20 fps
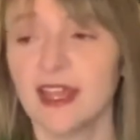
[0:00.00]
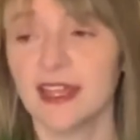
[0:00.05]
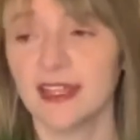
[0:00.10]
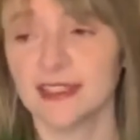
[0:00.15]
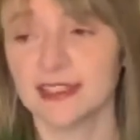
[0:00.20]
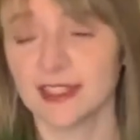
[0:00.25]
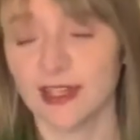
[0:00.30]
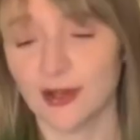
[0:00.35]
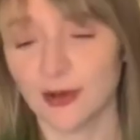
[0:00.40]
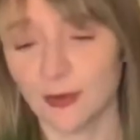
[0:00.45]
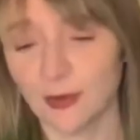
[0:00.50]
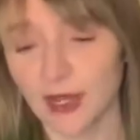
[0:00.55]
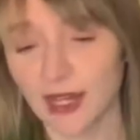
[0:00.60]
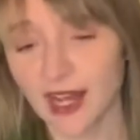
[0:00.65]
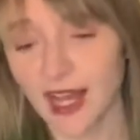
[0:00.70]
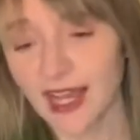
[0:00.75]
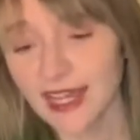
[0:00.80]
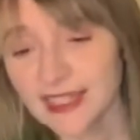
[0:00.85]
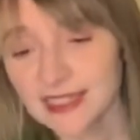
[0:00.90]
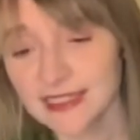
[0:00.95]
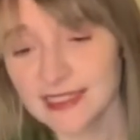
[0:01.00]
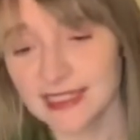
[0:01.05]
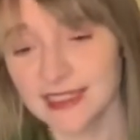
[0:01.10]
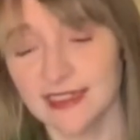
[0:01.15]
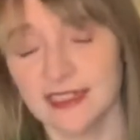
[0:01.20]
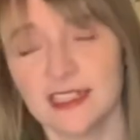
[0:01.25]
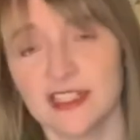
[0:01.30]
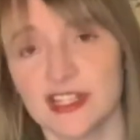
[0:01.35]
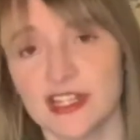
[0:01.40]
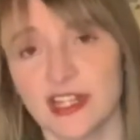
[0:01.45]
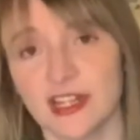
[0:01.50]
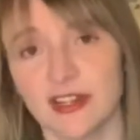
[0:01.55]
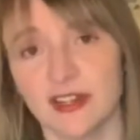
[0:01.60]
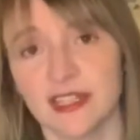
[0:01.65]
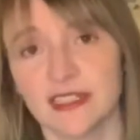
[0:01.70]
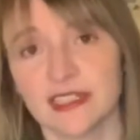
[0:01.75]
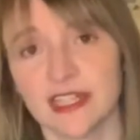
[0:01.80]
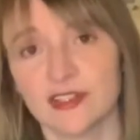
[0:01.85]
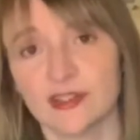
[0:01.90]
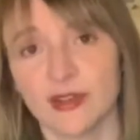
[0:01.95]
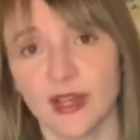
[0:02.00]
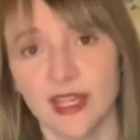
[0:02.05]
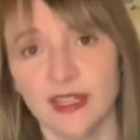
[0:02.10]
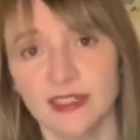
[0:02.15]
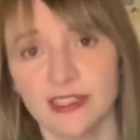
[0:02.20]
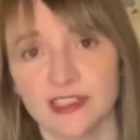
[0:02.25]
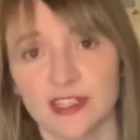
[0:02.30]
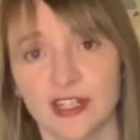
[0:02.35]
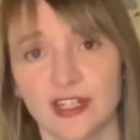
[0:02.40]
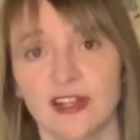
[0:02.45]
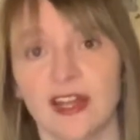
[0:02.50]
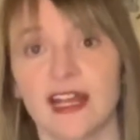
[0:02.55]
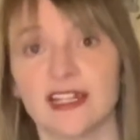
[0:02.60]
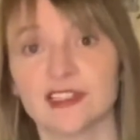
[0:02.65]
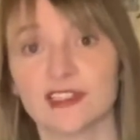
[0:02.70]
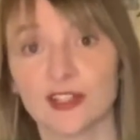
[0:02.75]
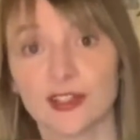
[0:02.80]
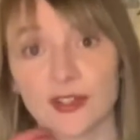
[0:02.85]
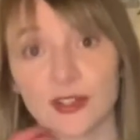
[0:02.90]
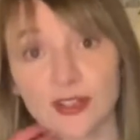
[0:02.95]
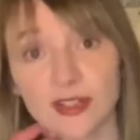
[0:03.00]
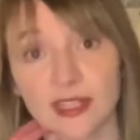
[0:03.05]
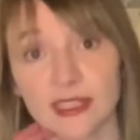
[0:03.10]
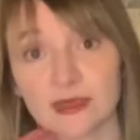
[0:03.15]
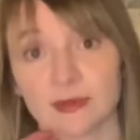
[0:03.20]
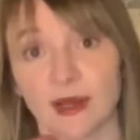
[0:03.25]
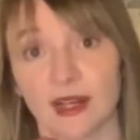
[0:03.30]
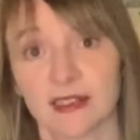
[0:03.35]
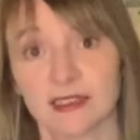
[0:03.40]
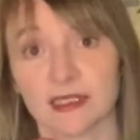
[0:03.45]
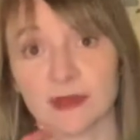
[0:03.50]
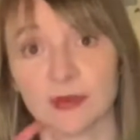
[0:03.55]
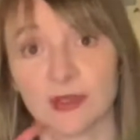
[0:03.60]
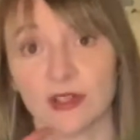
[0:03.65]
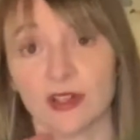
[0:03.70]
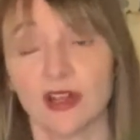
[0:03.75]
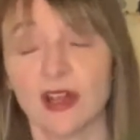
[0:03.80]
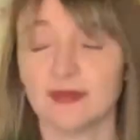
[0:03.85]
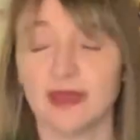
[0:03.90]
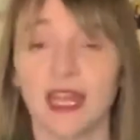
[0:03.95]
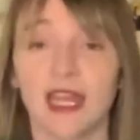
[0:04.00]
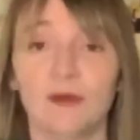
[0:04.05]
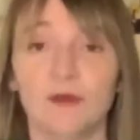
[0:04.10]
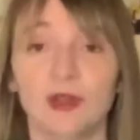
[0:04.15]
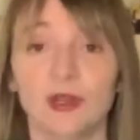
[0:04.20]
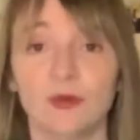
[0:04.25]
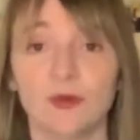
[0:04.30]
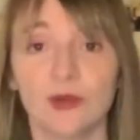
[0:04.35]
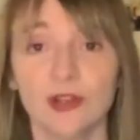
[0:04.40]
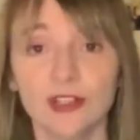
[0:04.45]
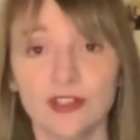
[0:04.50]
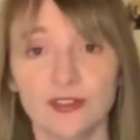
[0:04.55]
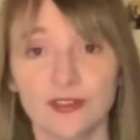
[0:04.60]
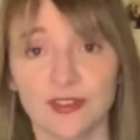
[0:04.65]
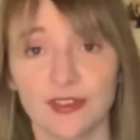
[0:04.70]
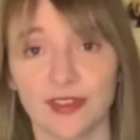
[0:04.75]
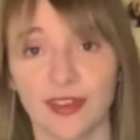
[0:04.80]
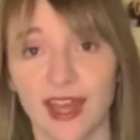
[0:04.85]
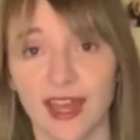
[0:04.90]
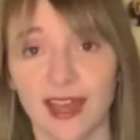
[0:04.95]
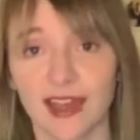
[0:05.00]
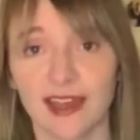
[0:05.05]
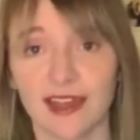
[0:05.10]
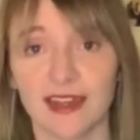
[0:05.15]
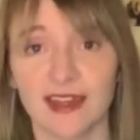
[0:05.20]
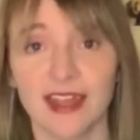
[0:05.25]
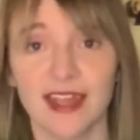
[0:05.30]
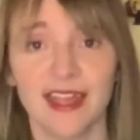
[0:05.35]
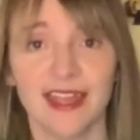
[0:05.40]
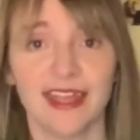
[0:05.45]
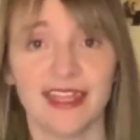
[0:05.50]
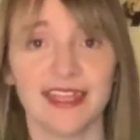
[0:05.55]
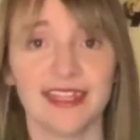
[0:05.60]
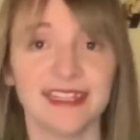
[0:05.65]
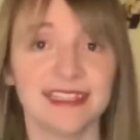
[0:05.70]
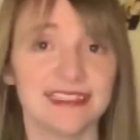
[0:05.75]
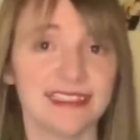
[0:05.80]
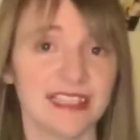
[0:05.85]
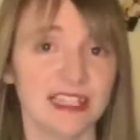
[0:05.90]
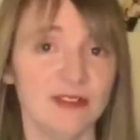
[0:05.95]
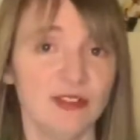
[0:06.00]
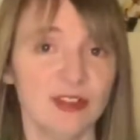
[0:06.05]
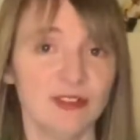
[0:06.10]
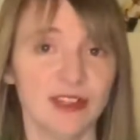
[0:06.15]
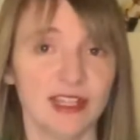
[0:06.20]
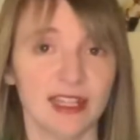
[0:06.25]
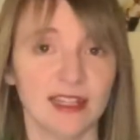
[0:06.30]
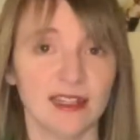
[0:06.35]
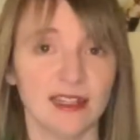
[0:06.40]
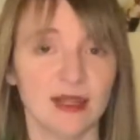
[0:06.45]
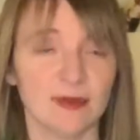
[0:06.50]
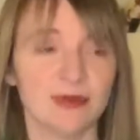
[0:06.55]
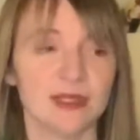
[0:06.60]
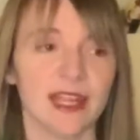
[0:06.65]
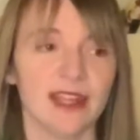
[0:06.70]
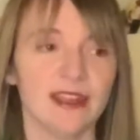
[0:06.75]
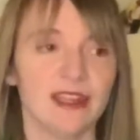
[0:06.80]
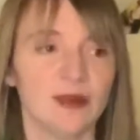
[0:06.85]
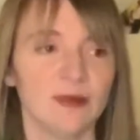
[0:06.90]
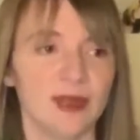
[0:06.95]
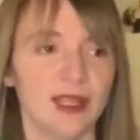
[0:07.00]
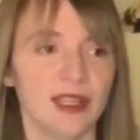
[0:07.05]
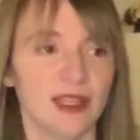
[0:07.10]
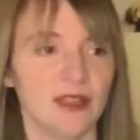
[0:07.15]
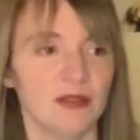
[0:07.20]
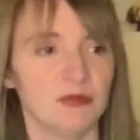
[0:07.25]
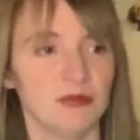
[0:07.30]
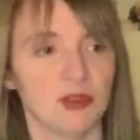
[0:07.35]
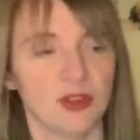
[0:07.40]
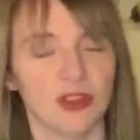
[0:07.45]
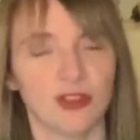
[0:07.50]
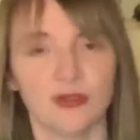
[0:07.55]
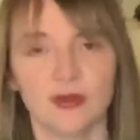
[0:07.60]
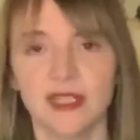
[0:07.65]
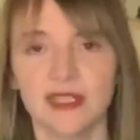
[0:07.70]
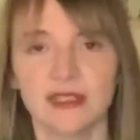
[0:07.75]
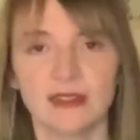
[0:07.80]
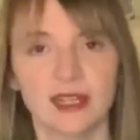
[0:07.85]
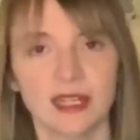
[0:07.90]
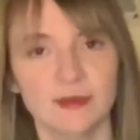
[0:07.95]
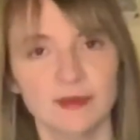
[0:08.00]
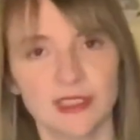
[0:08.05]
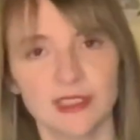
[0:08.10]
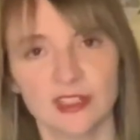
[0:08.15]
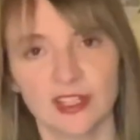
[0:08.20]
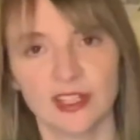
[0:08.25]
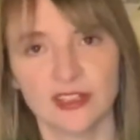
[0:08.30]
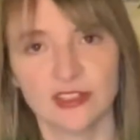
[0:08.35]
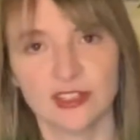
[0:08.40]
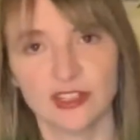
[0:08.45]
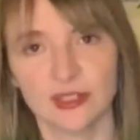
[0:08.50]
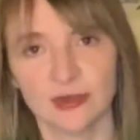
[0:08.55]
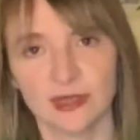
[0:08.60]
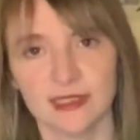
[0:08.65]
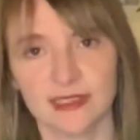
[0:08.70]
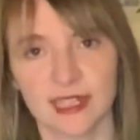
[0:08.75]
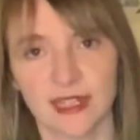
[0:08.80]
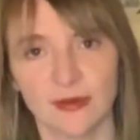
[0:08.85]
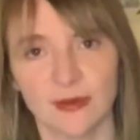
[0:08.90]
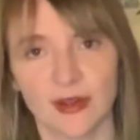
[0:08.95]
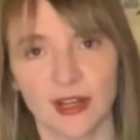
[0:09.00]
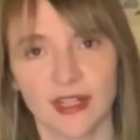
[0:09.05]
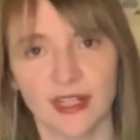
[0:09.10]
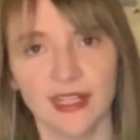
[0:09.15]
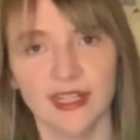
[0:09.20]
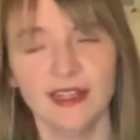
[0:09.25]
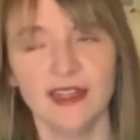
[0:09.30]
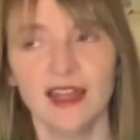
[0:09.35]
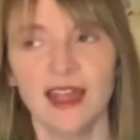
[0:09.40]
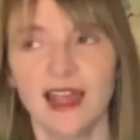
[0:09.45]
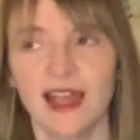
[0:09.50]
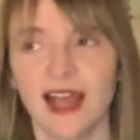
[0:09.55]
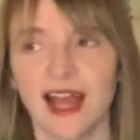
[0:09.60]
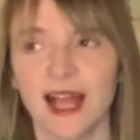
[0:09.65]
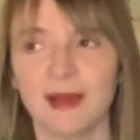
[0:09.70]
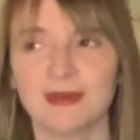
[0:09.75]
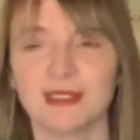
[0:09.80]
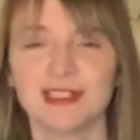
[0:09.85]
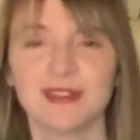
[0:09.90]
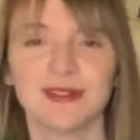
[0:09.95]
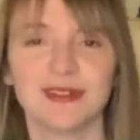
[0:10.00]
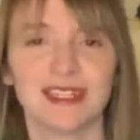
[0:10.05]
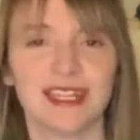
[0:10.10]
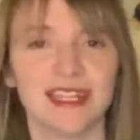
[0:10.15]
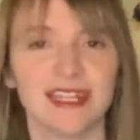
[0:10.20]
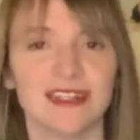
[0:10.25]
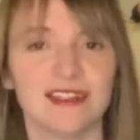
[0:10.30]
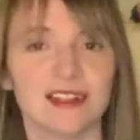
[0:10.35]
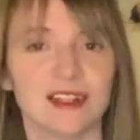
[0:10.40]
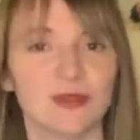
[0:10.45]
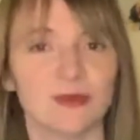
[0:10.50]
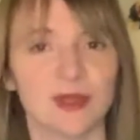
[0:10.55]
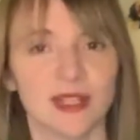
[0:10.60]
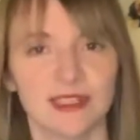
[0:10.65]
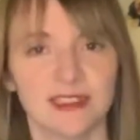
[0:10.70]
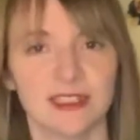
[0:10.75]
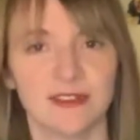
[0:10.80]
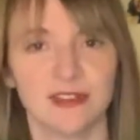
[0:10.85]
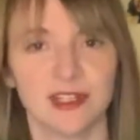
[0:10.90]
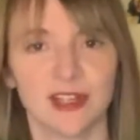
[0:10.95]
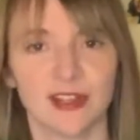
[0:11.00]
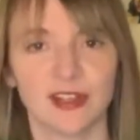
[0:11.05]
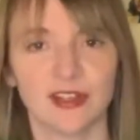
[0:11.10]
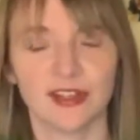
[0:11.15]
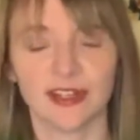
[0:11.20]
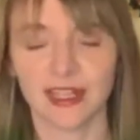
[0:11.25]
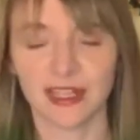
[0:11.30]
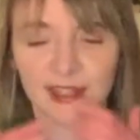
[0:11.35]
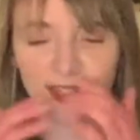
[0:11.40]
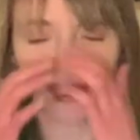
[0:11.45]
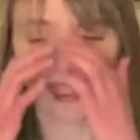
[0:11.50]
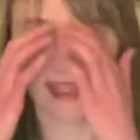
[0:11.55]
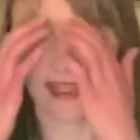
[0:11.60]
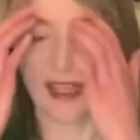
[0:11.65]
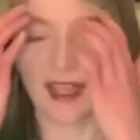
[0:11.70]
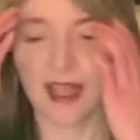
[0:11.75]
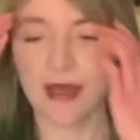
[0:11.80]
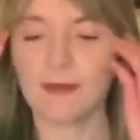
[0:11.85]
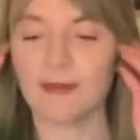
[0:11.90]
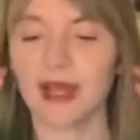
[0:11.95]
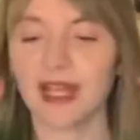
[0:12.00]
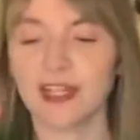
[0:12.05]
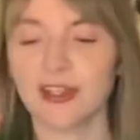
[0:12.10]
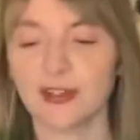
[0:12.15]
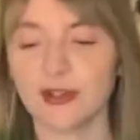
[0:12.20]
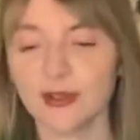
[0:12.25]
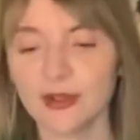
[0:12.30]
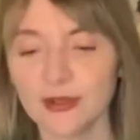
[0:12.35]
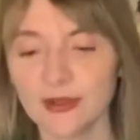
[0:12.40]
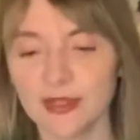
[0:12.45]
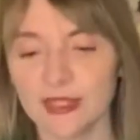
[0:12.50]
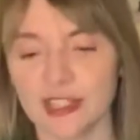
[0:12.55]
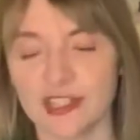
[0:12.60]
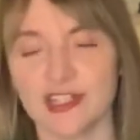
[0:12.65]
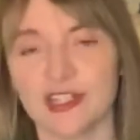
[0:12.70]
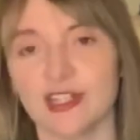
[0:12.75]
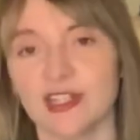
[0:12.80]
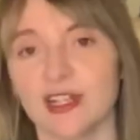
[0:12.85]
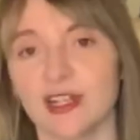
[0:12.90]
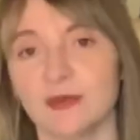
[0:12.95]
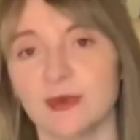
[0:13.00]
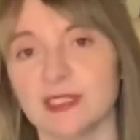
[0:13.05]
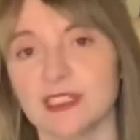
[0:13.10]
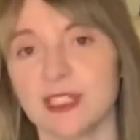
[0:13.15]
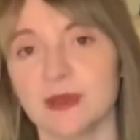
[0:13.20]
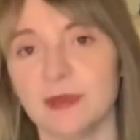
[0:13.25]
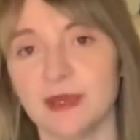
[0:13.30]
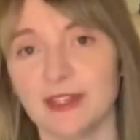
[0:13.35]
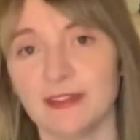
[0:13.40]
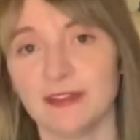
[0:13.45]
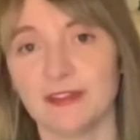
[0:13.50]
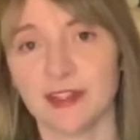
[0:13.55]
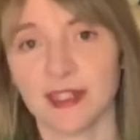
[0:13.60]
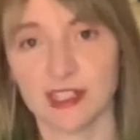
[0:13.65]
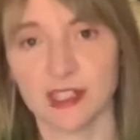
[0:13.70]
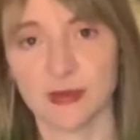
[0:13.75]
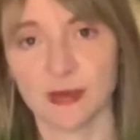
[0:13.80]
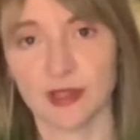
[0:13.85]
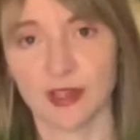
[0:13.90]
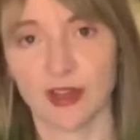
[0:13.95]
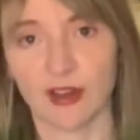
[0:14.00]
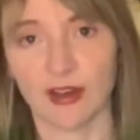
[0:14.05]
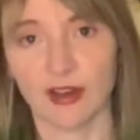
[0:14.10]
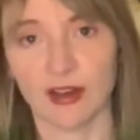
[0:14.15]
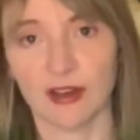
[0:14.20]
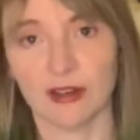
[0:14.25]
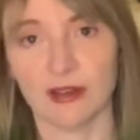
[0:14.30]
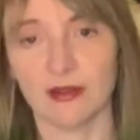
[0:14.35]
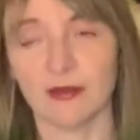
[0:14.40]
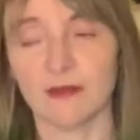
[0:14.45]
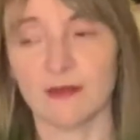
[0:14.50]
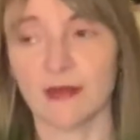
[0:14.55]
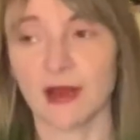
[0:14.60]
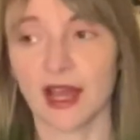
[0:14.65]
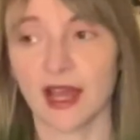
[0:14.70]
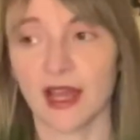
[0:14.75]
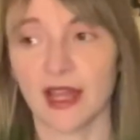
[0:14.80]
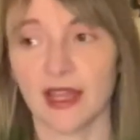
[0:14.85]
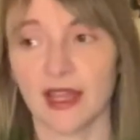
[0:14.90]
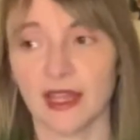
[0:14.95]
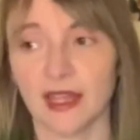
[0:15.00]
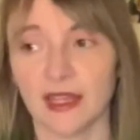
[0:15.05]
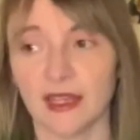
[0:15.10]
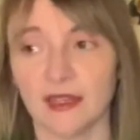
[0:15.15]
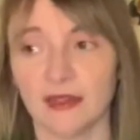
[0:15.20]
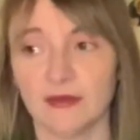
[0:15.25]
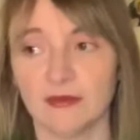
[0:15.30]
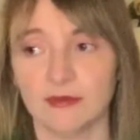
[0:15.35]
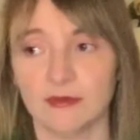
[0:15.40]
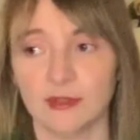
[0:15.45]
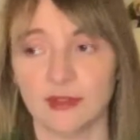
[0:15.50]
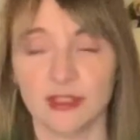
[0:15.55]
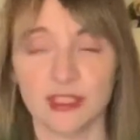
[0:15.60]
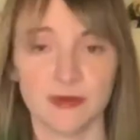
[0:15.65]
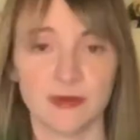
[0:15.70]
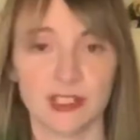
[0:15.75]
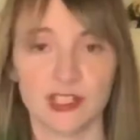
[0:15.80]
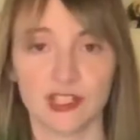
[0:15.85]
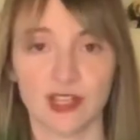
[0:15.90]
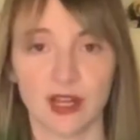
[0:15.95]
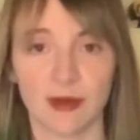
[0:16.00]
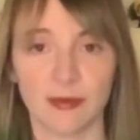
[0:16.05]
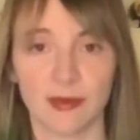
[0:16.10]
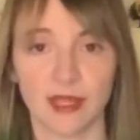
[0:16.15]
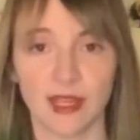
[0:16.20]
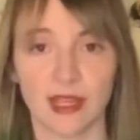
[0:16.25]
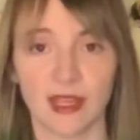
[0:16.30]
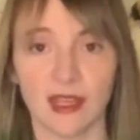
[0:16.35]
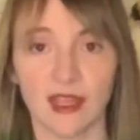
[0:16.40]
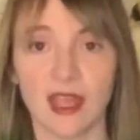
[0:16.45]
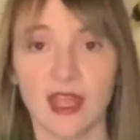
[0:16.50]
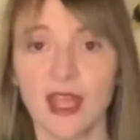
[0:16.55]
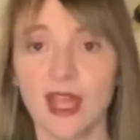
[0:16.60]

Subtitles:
So what I did this year is I tried to start as early as possible. And what worked for that is, even if it ended up taking me 3 times as long to do it as I wanted, I'm still getting done relatively early. Like, my goal this year was to be finished with all my Christmas shopping.